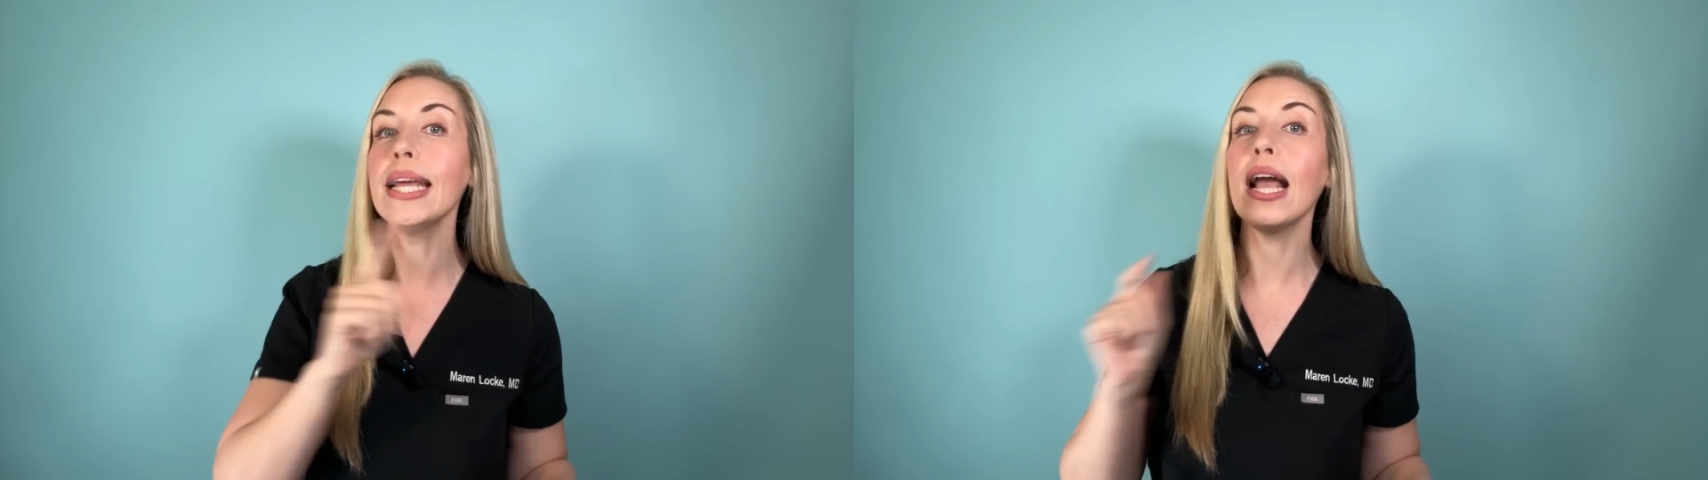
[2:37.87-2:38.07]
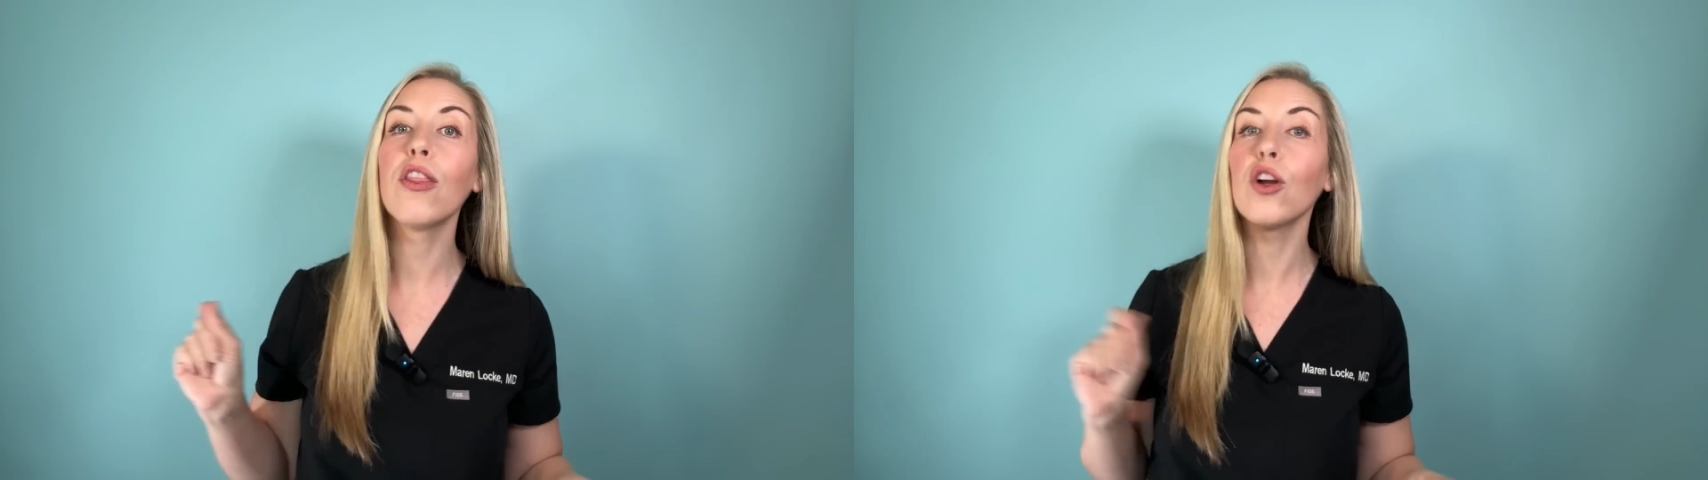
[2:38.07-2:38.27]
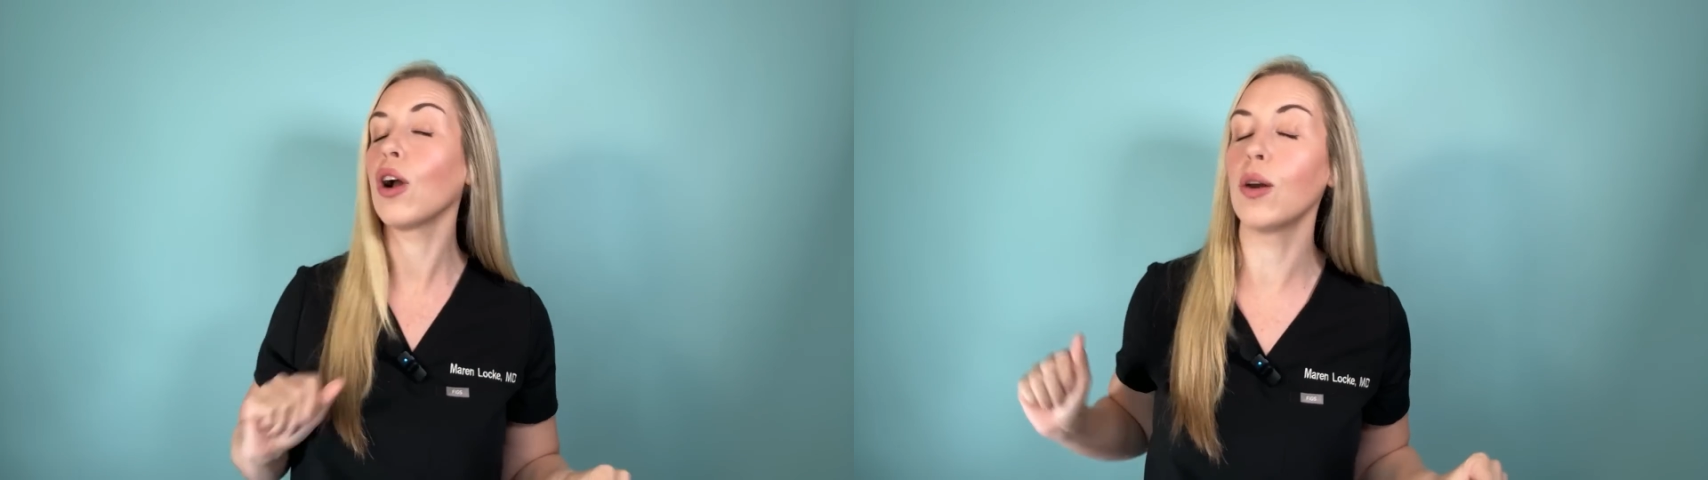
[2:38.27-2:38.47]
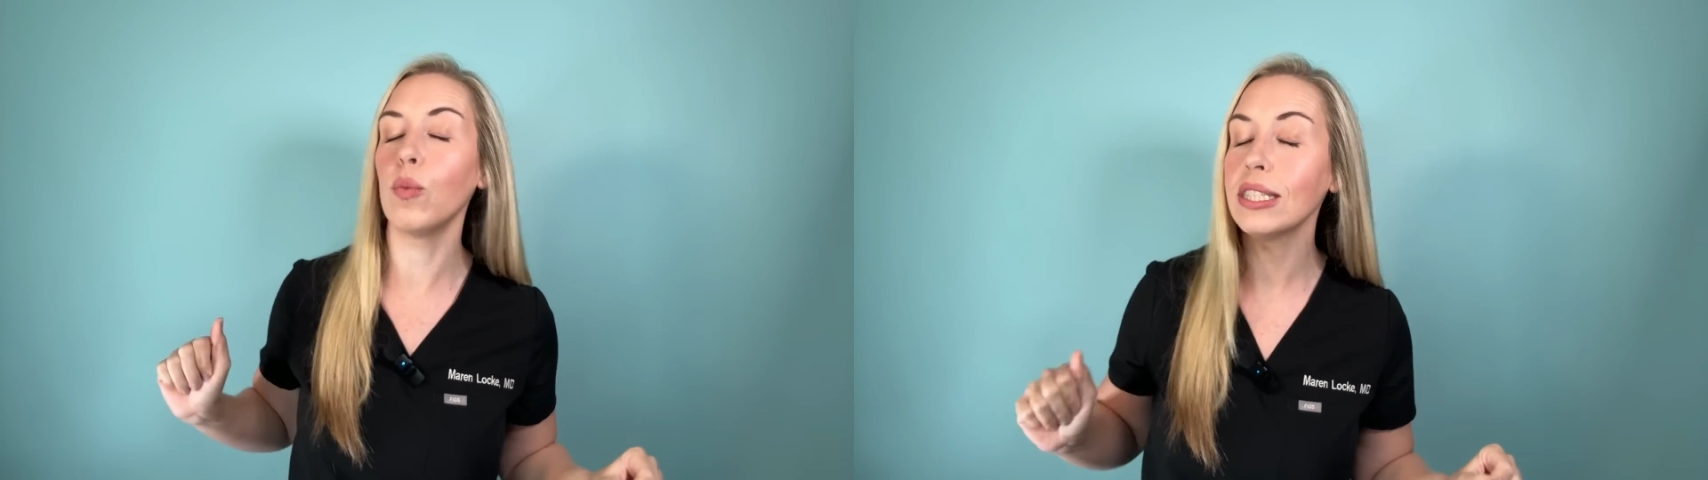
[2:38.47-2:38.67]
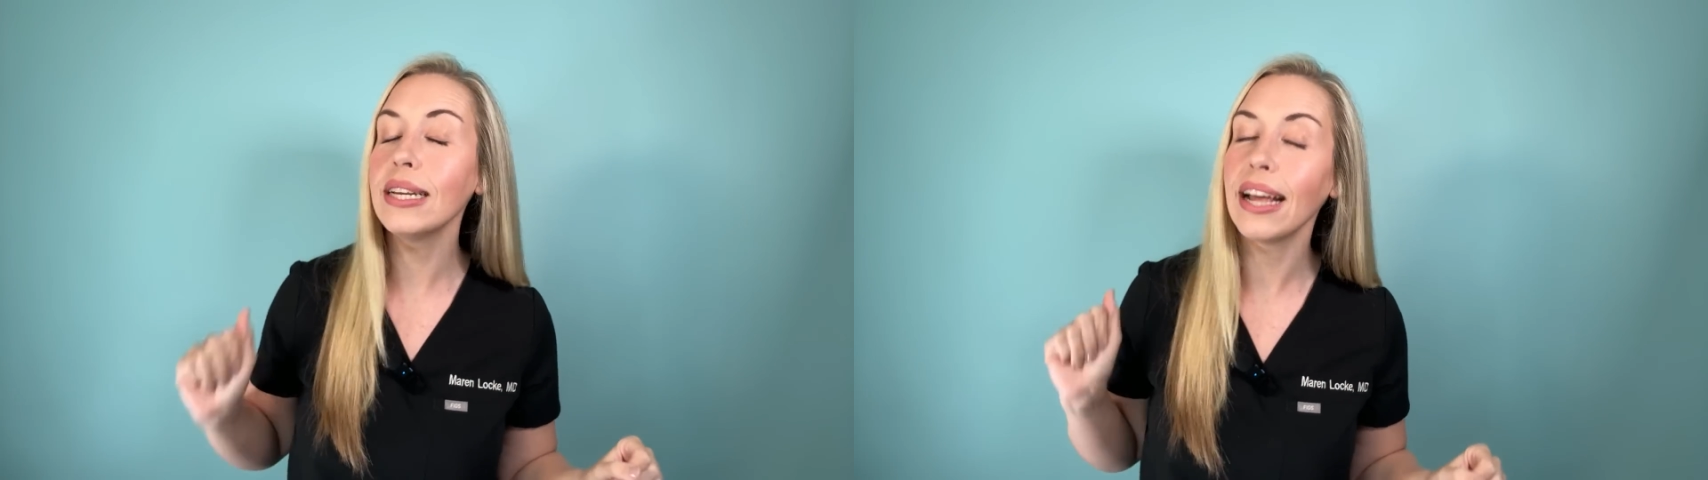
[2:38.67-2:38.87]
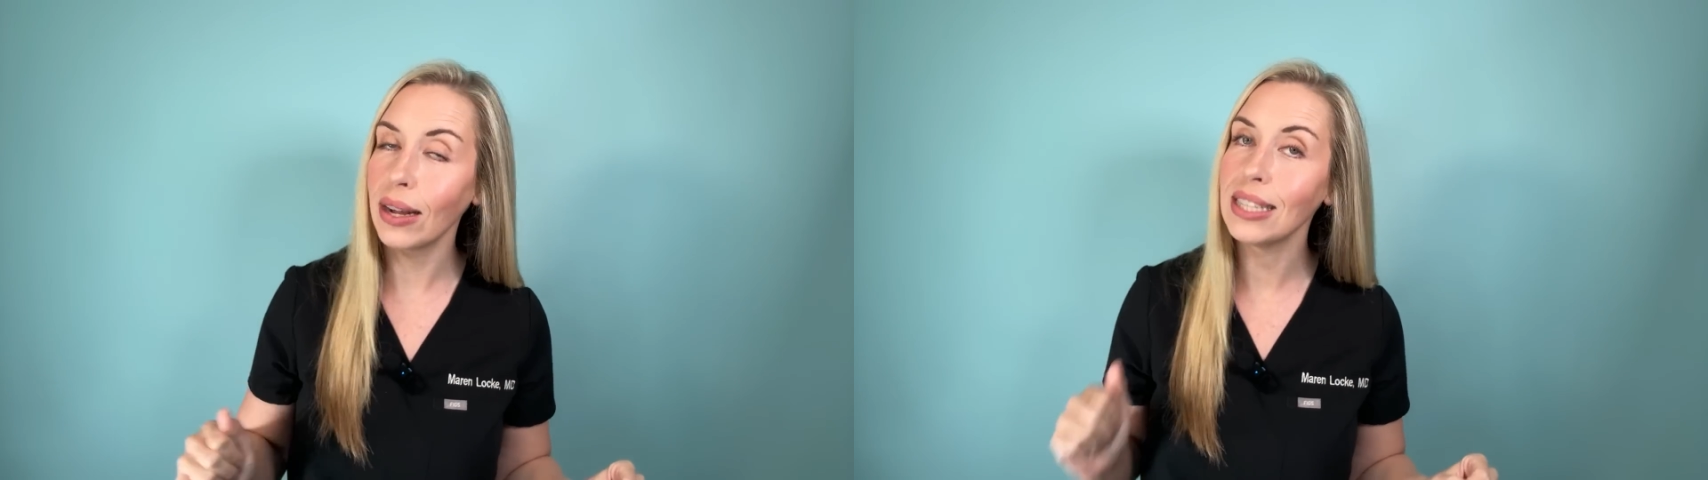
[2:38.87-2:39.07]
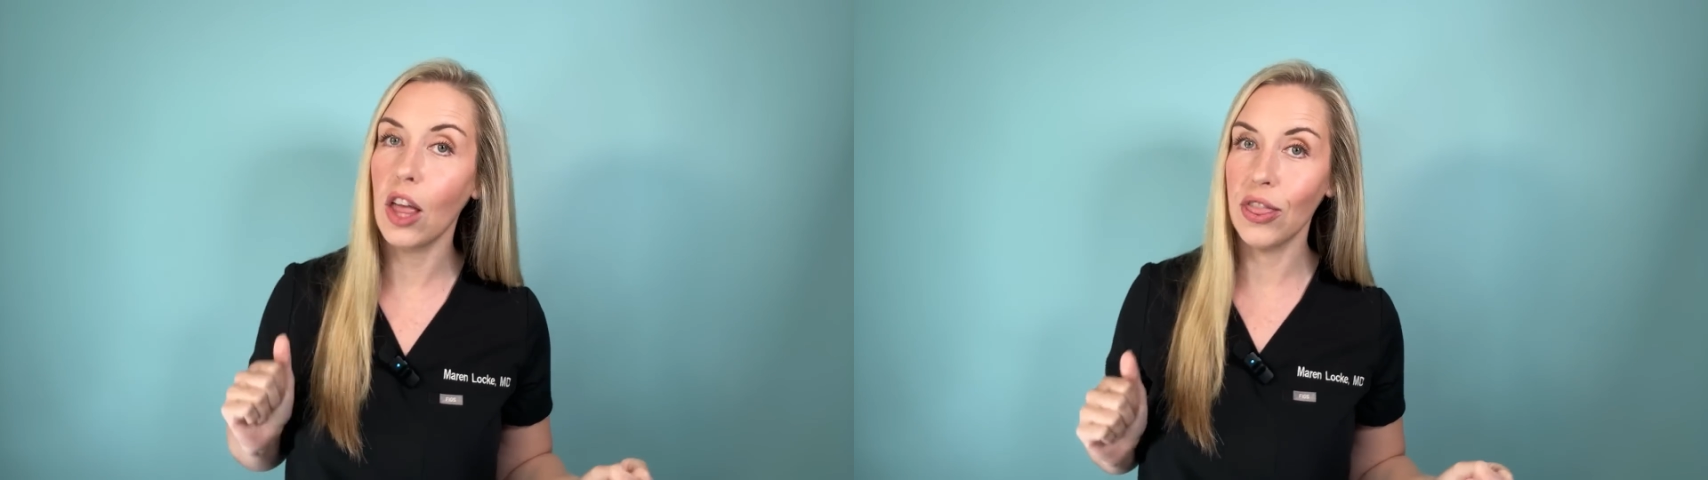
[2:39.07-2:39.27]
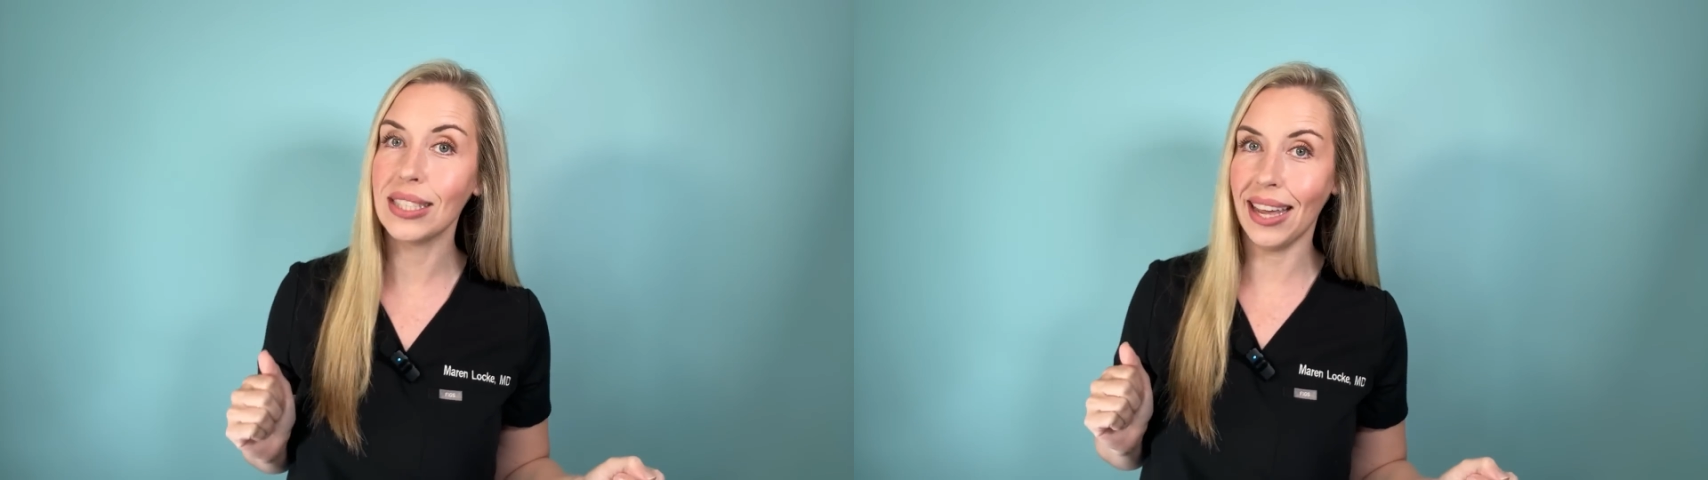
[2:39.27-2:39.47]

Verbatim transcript: any other unwanted areas on the